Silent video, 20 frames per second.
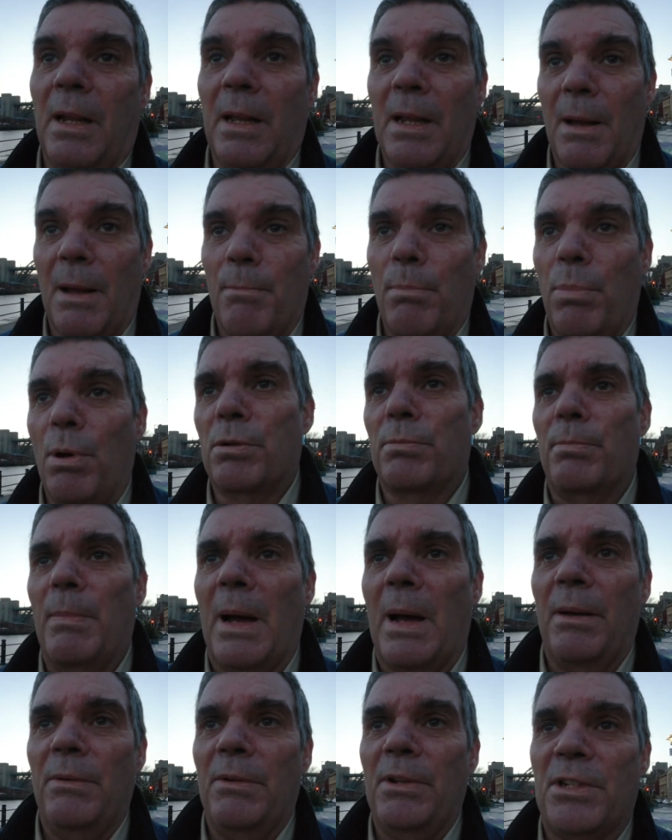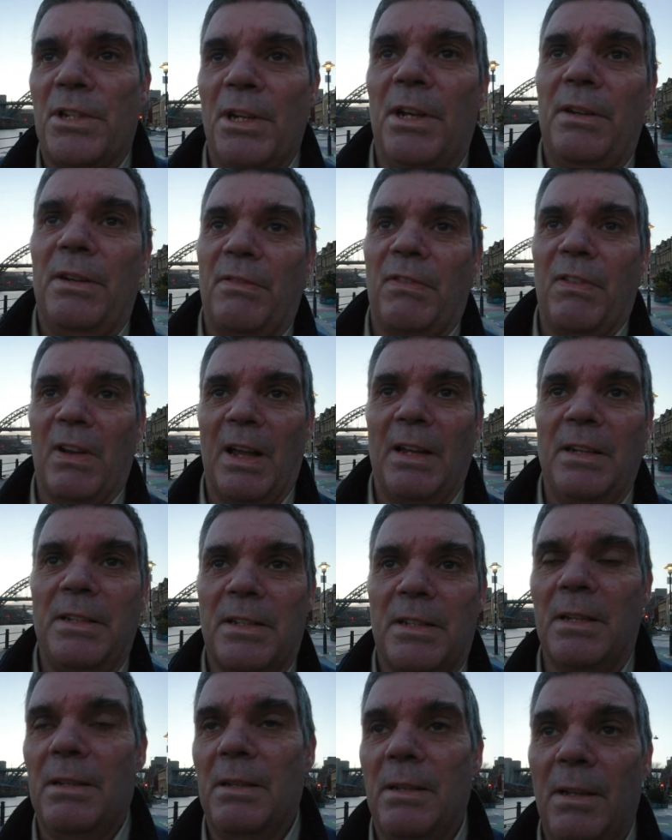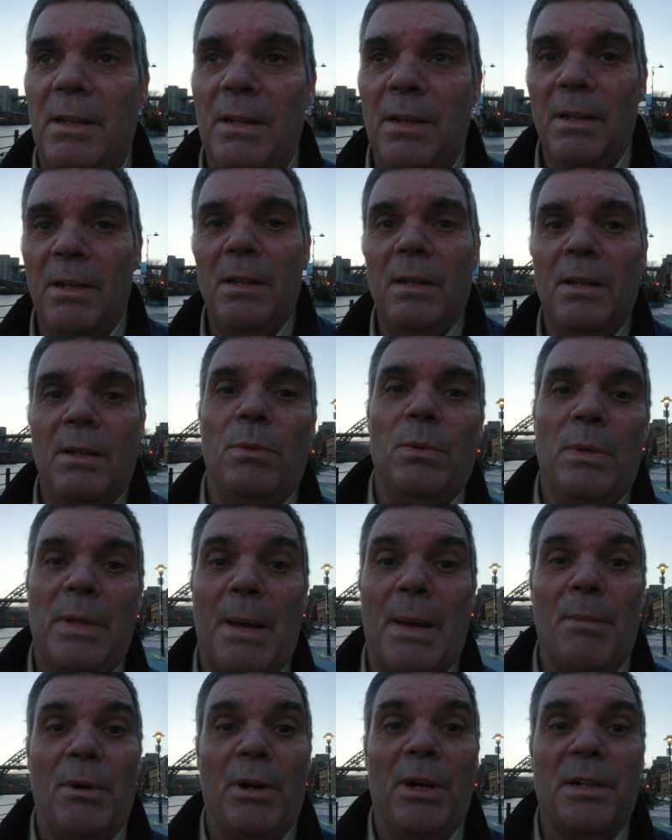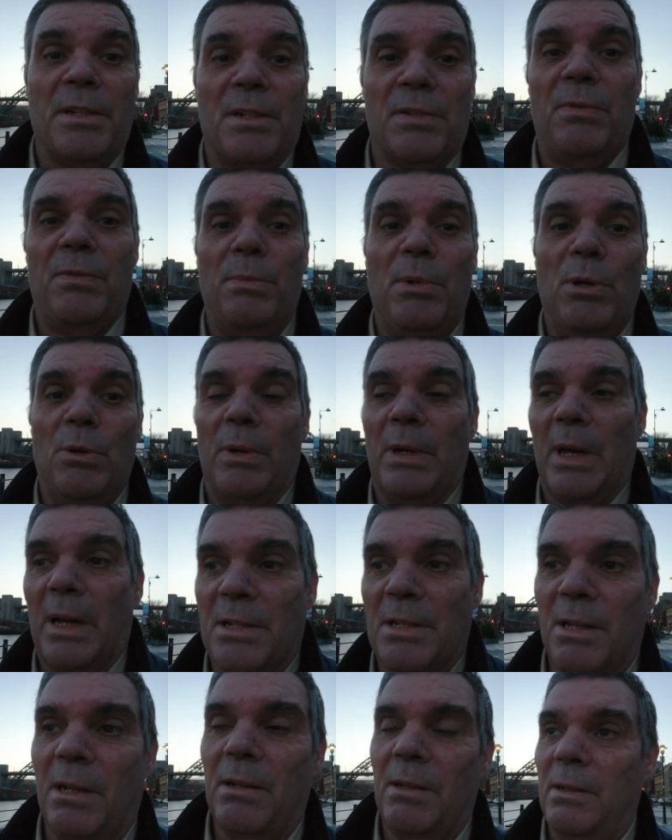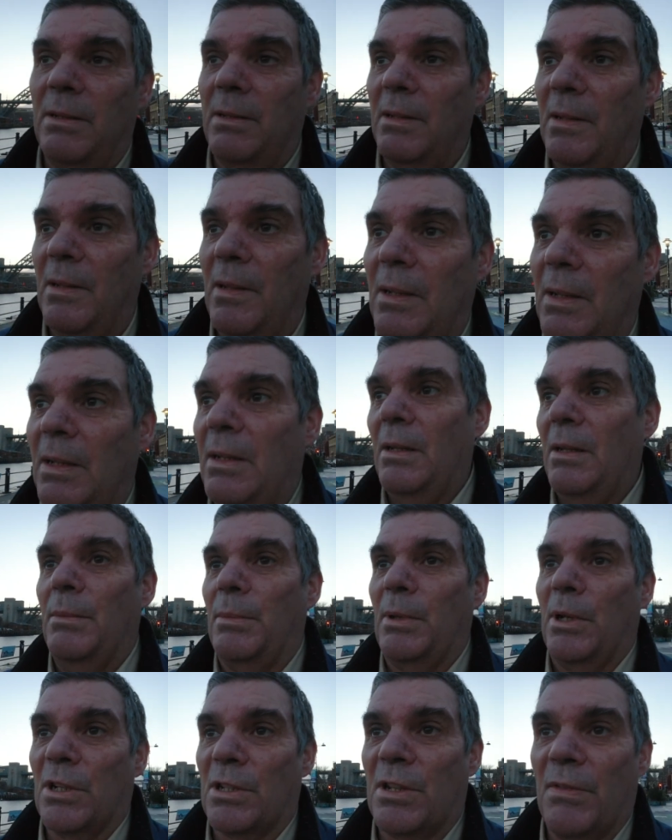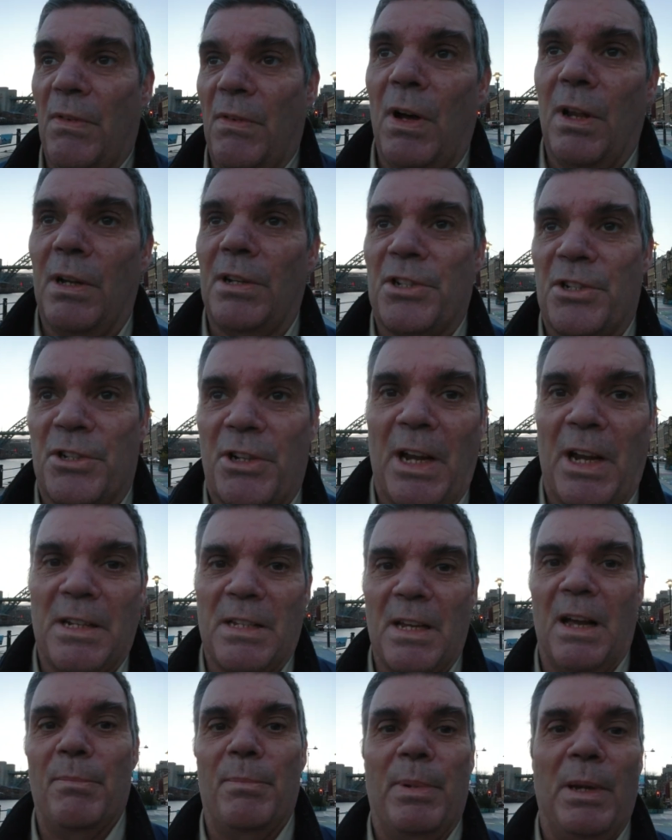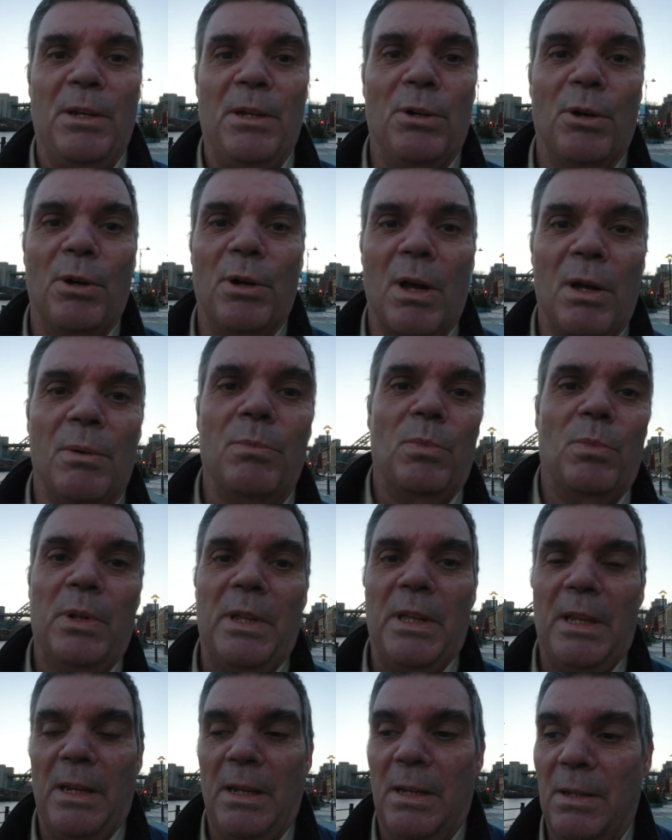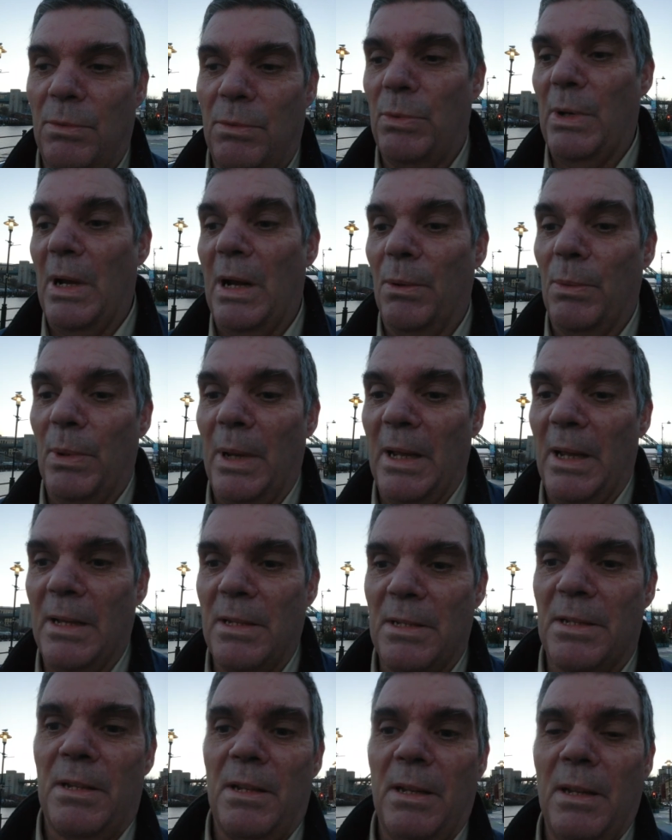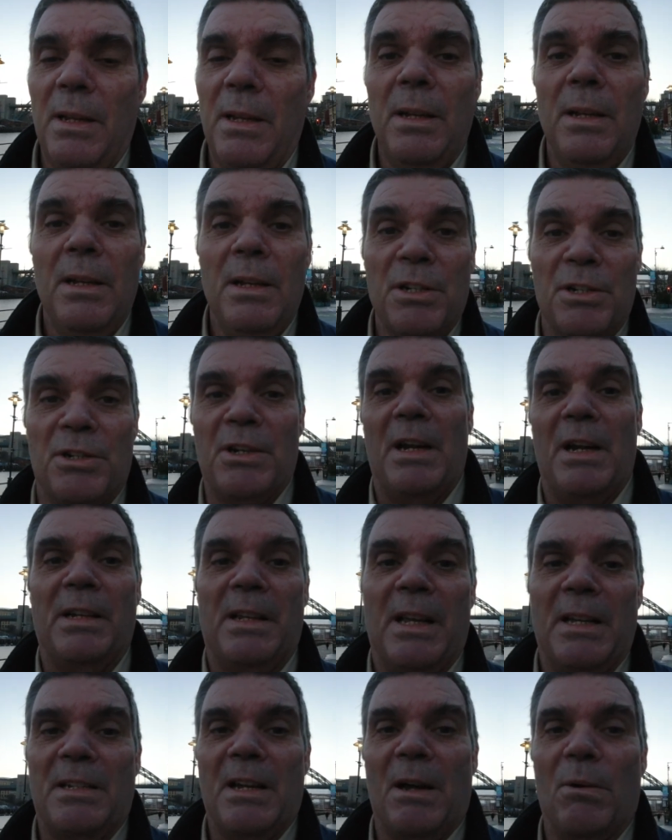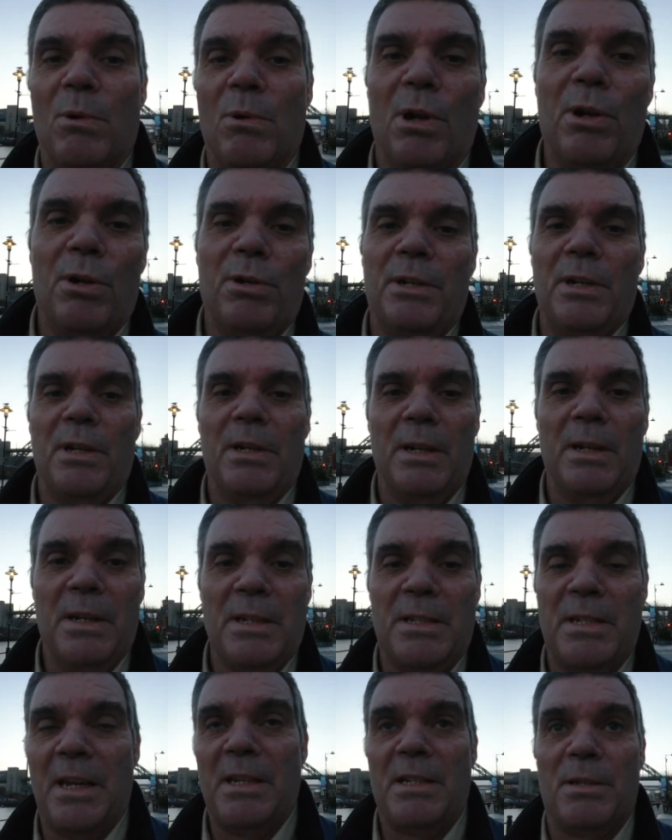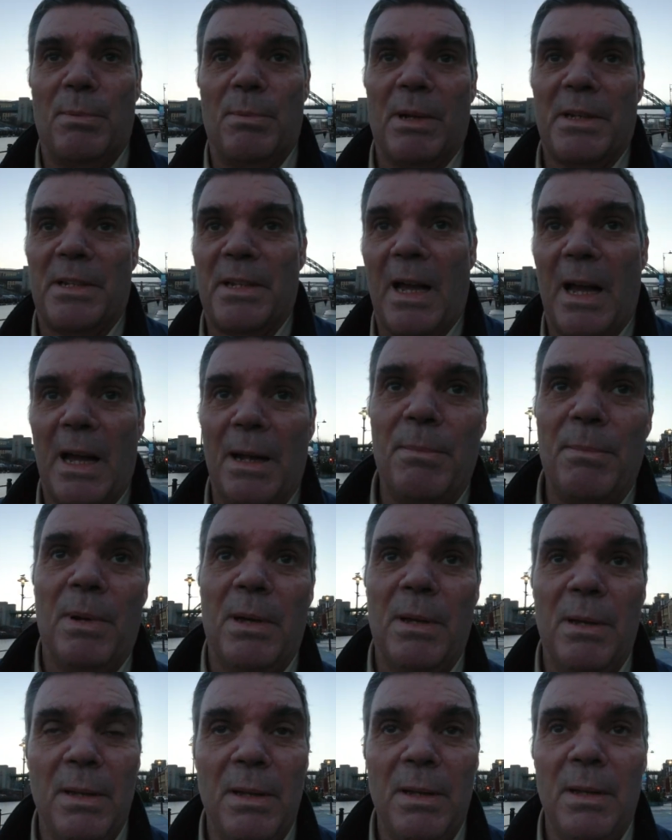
like I booked my return flight with Emirates from Newcastle because of all the strikes that have been going on with the railways trying to get down to London at a sensible time